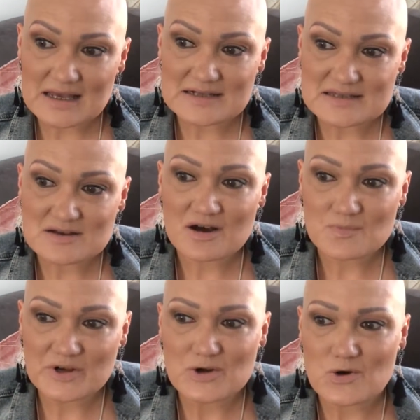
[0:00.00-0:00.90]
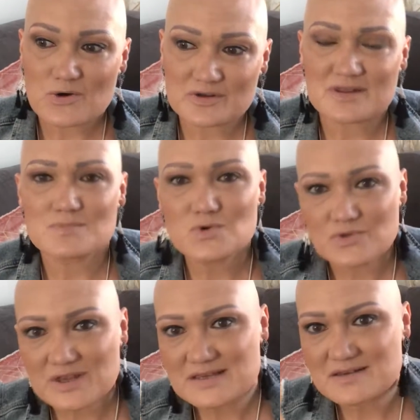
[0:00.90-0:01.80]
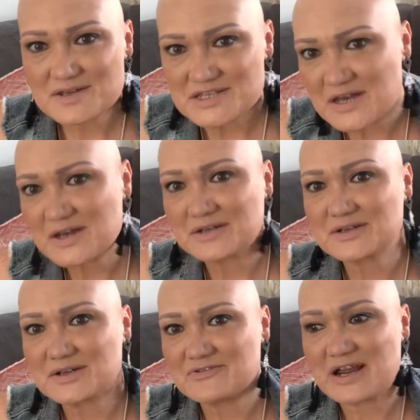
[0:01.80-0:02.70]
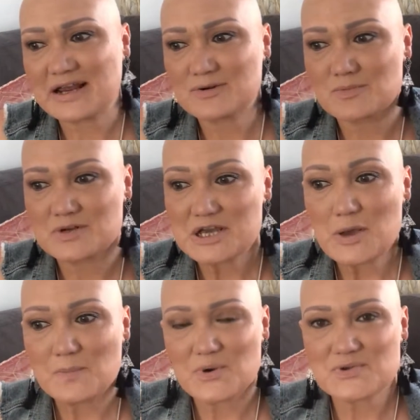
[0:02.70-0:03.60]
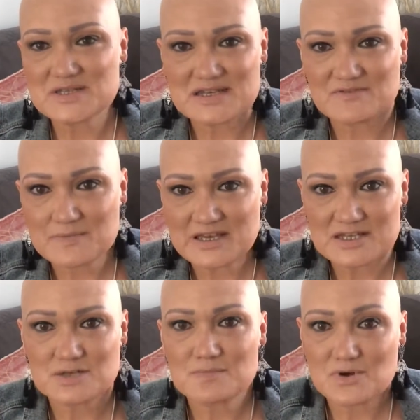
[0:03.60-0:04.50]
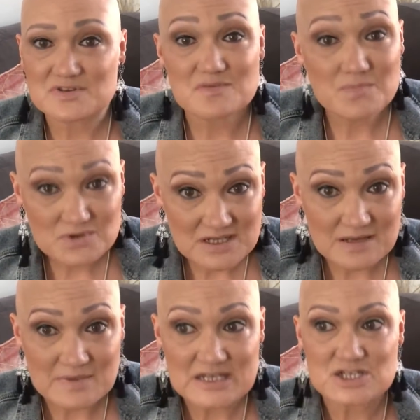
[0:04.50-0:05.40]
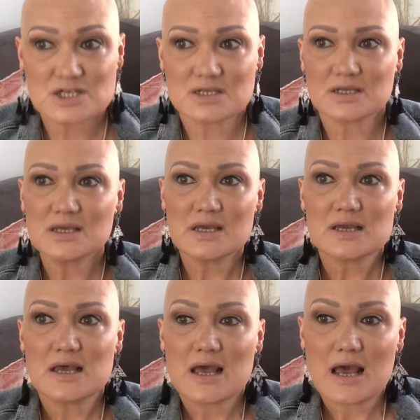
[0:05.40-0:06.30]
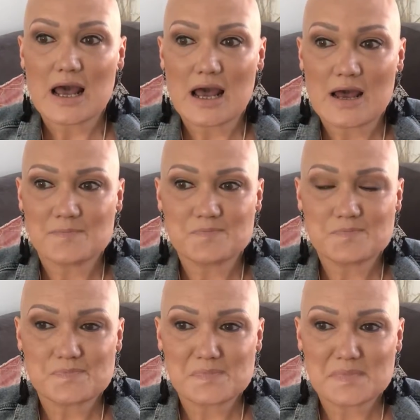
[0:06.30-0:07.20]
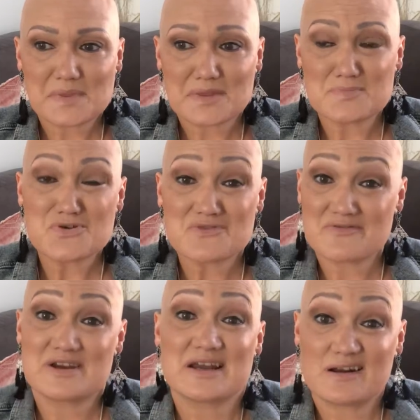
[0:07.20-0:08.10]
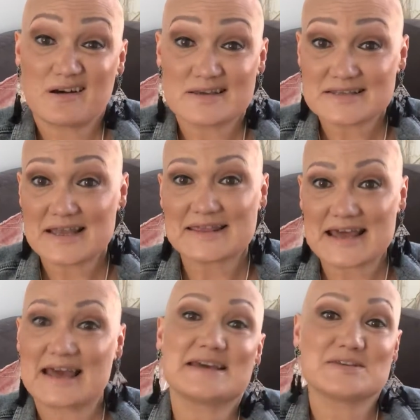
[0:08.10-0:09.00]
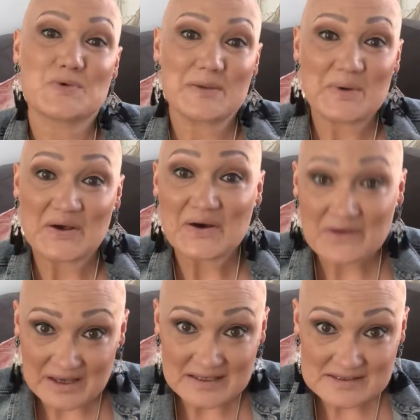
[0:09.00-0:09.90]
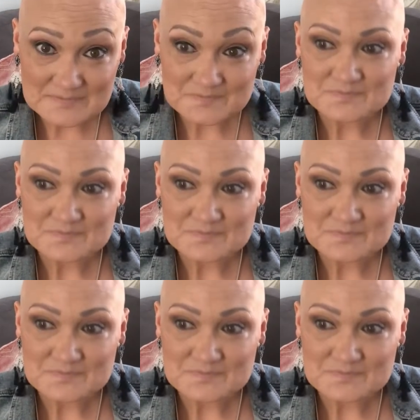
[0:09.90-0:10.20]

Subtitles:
and as time went on and the more things I'd done around positive image and positive body image, and the more I realised that that is where my heart is.